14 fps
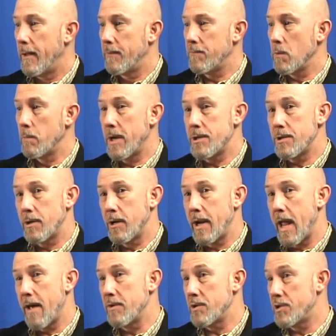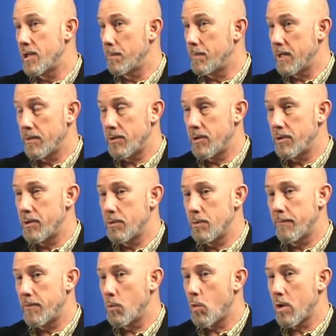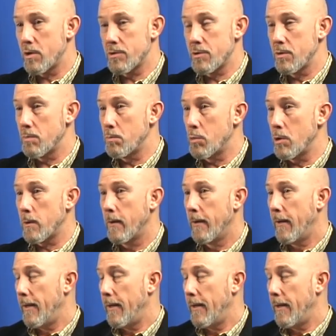information and have it shipped into you if you want a certain book